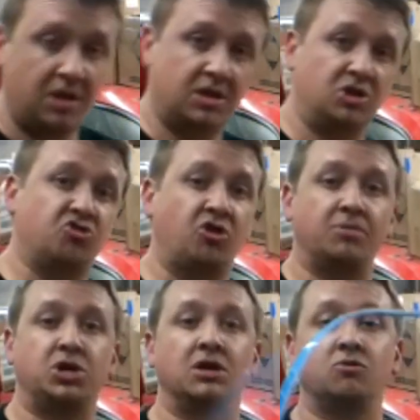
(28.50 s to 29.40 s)
the
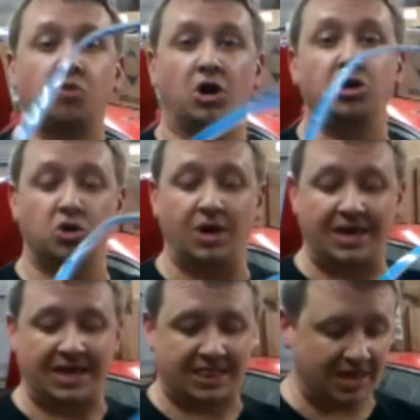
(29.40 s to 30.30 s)
description where you can
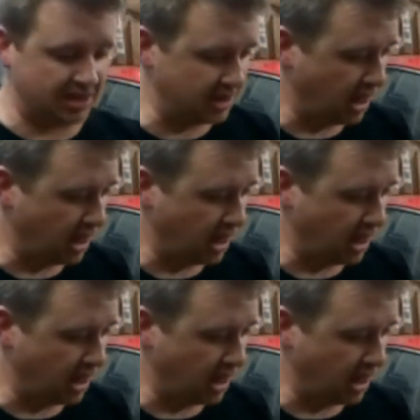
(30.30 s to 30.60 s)
get this,